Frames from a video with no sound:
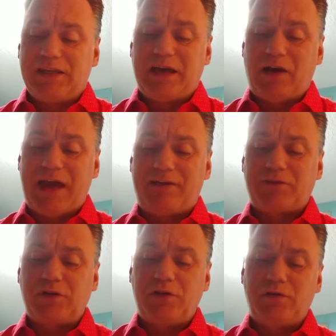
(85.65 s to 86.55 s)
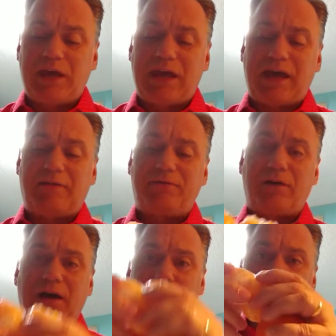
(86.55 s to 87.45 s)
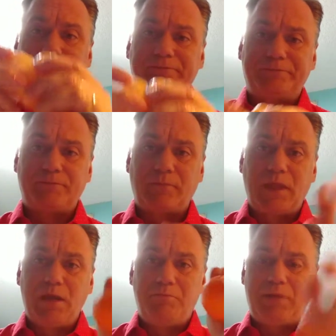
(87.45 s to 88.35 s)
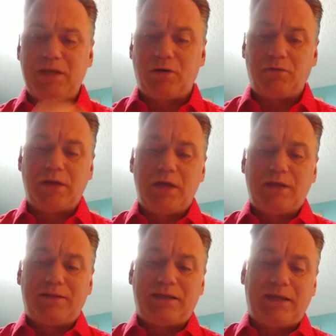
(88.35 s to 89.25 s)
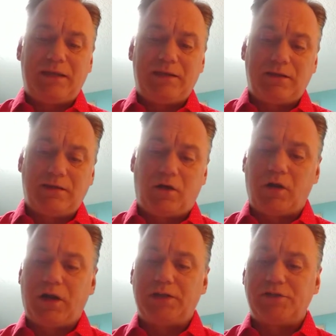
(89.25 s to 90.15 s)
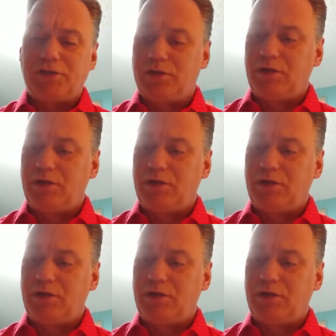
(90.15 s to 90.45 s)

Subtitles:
Now after you have peeled the orange,